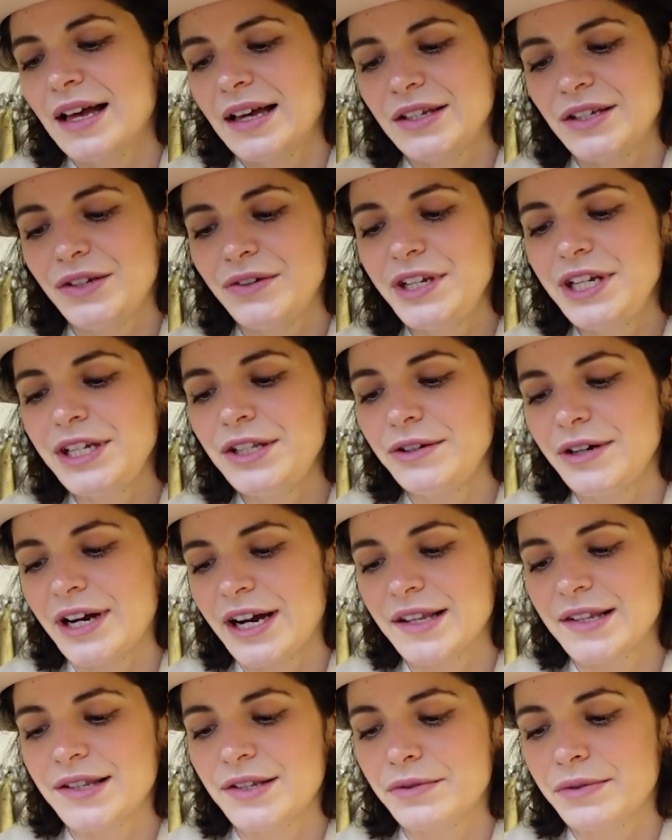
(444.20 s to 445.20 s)
You need to
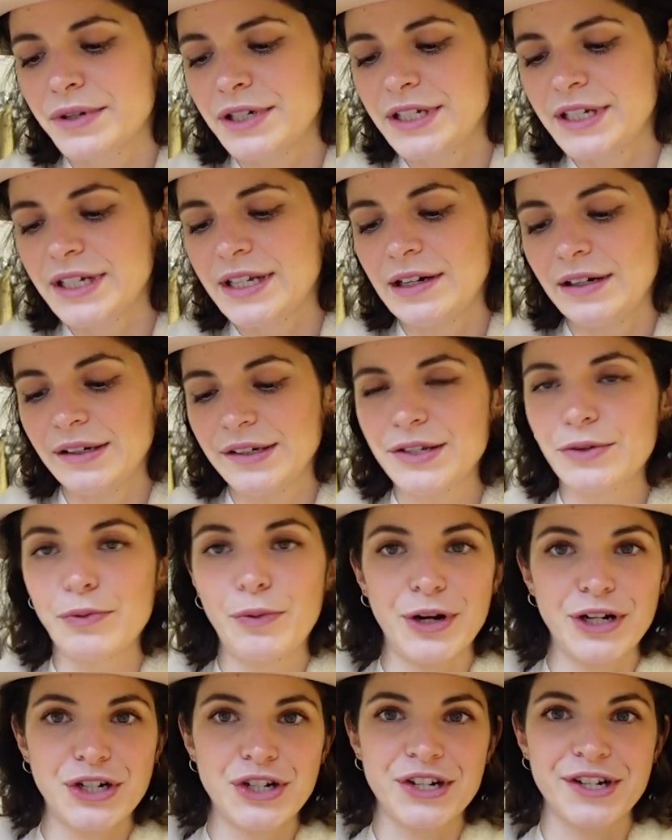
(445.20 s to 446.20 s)
answer ridiculous
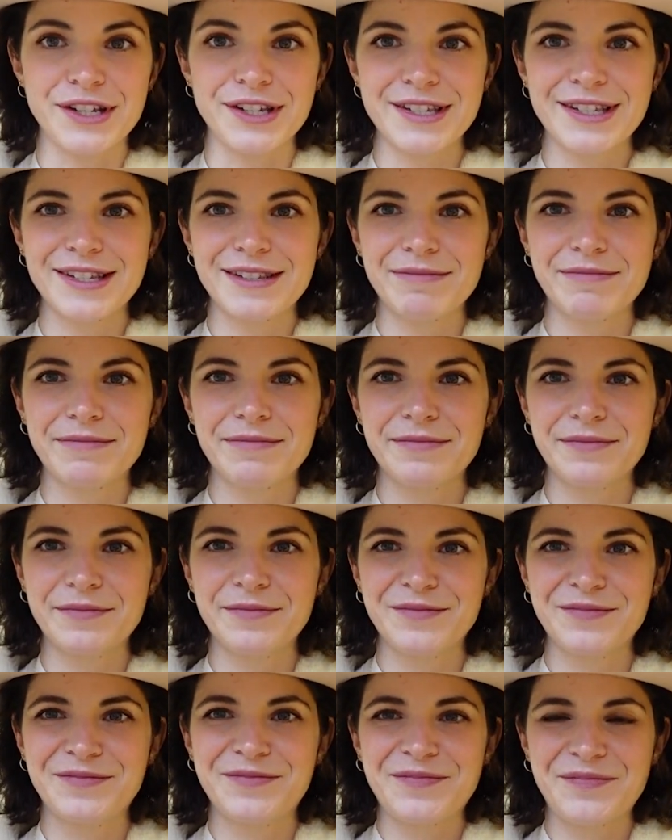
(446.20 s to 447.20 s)
questions,
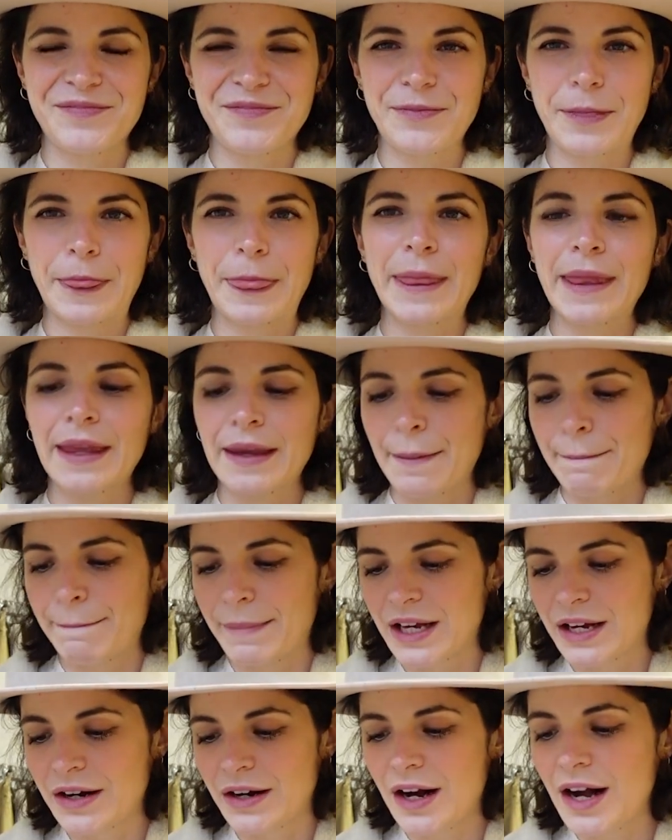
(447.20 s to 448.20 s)

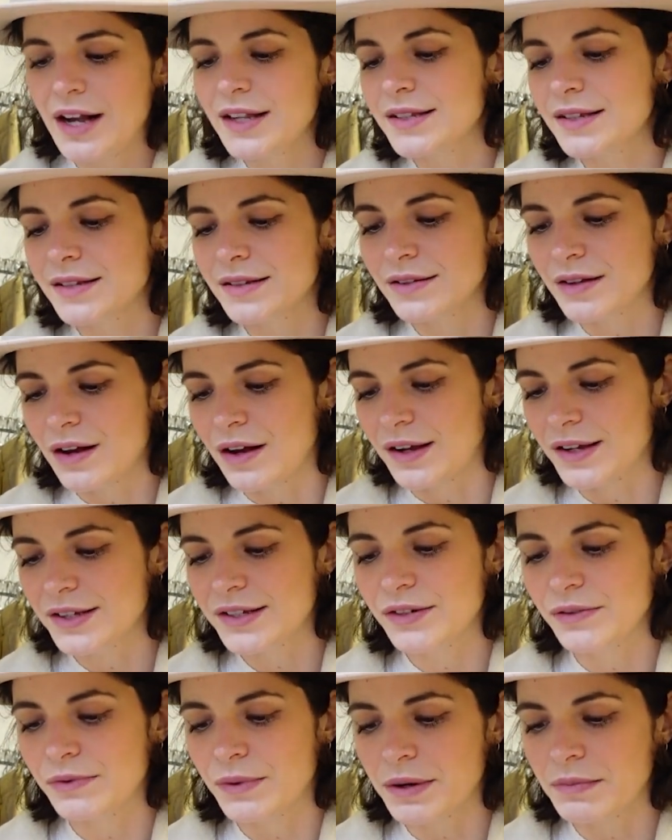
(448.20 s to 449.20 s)
because
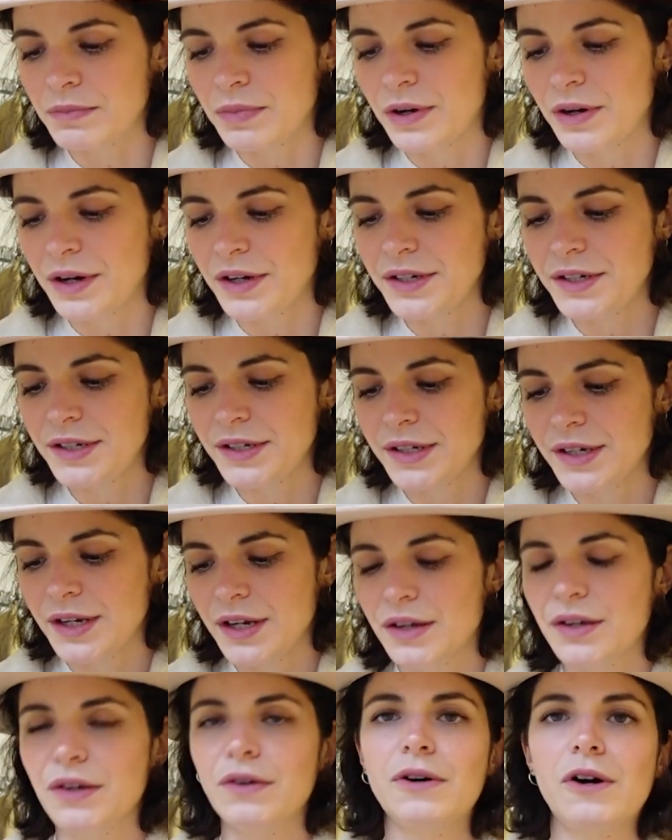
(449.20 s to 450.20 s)
also one point,
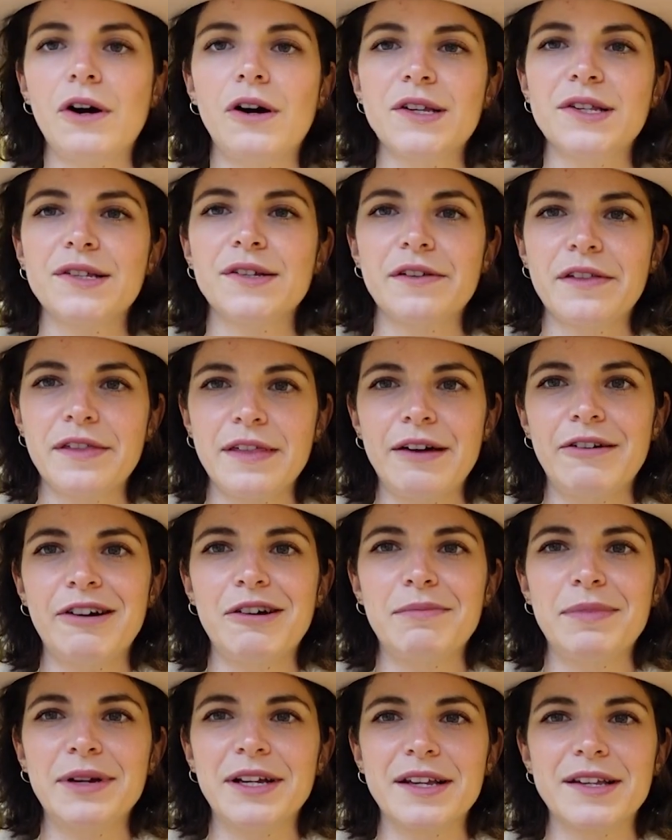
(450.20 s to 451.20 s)
you are also a
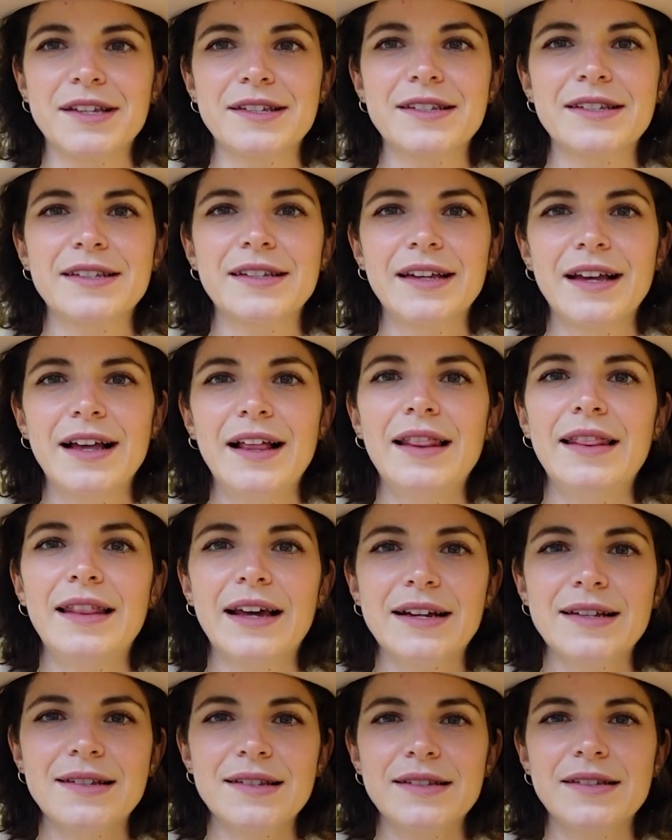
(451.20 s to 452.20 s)
therapist.
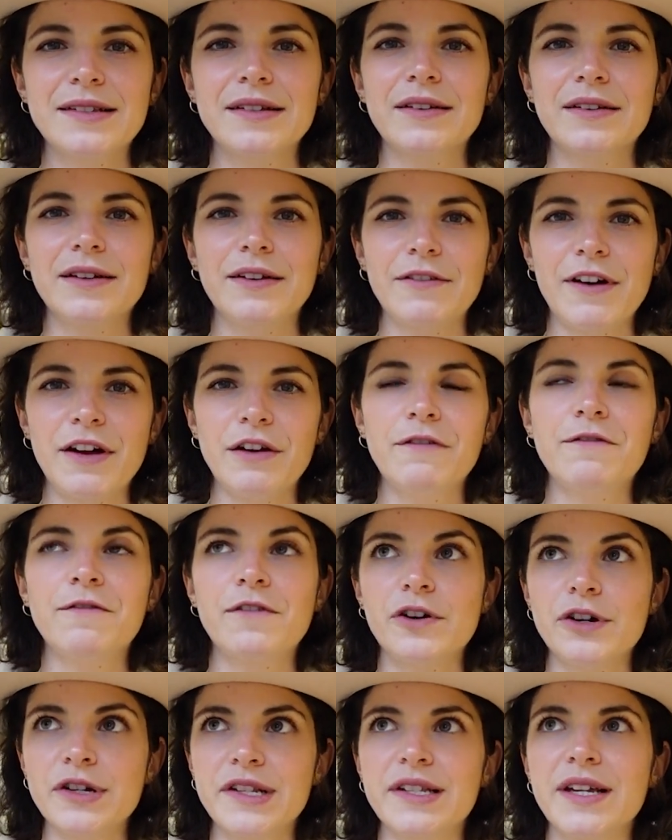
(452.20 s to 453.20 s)
Like on the
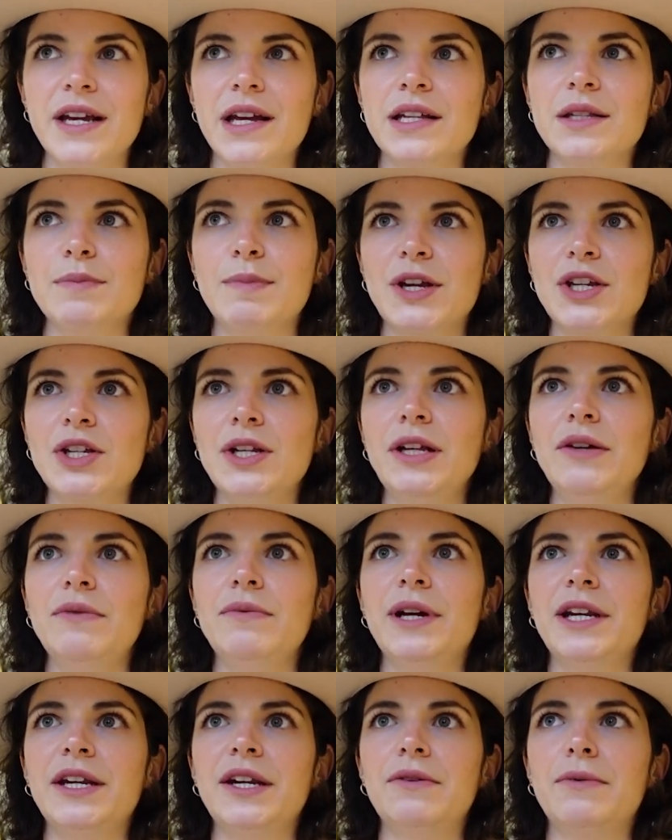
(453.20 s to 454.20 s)
first day, especially
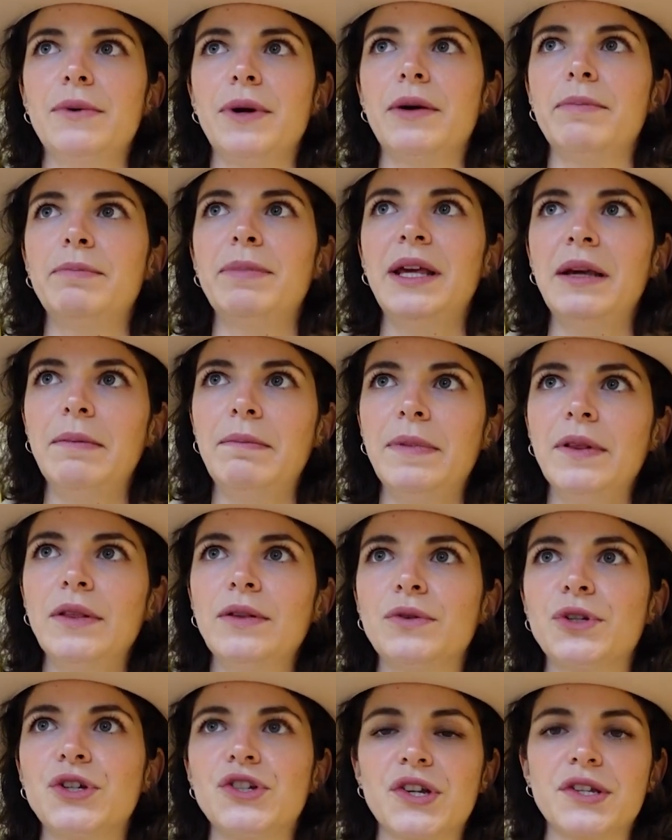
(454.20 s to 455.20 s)
when there were people
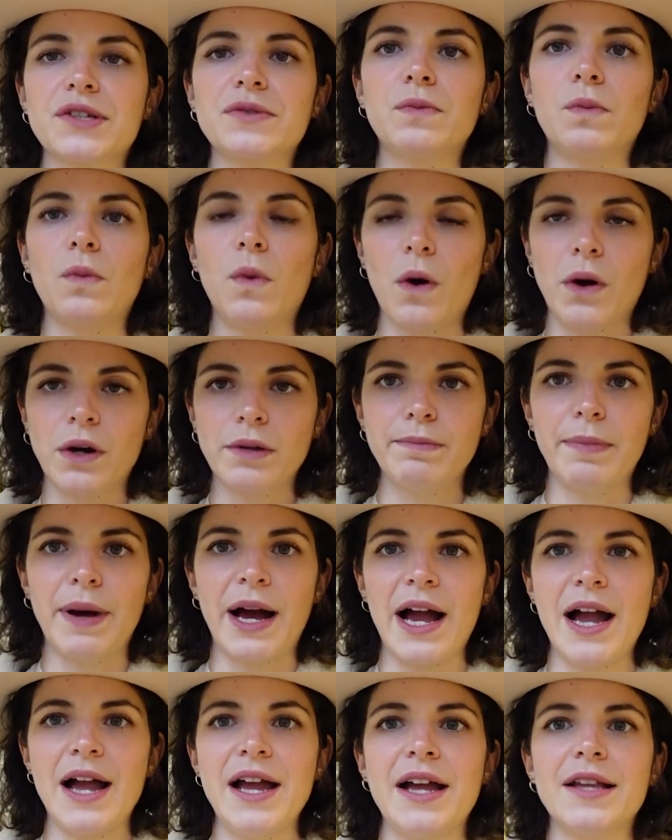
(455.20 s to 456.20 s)
who just walked
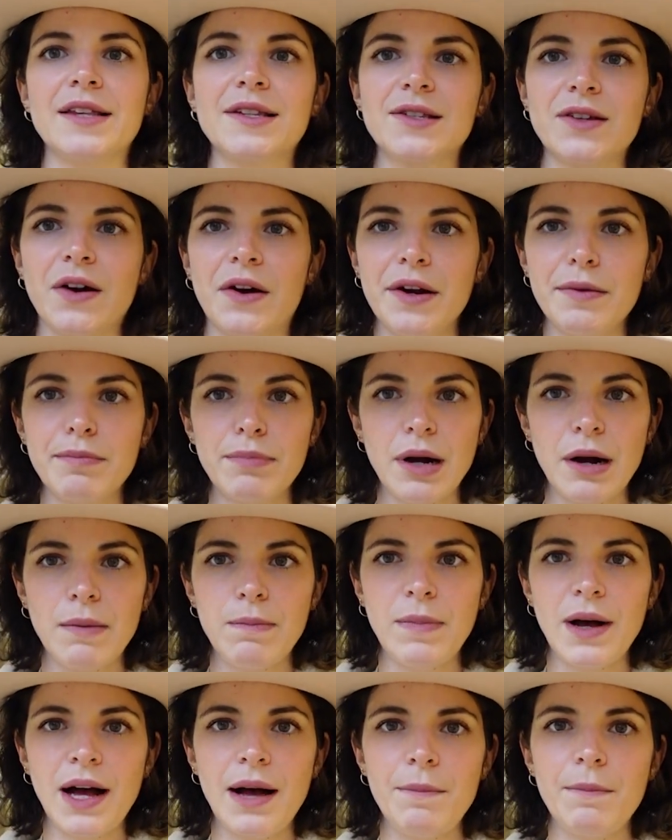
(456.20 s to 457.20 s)
by and saw the
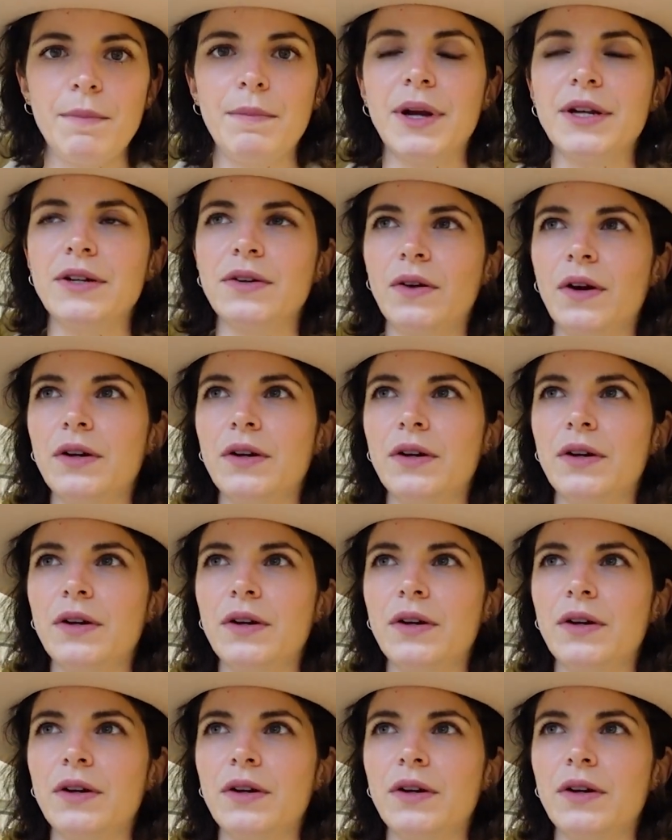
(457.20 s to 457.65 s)
pop-up, but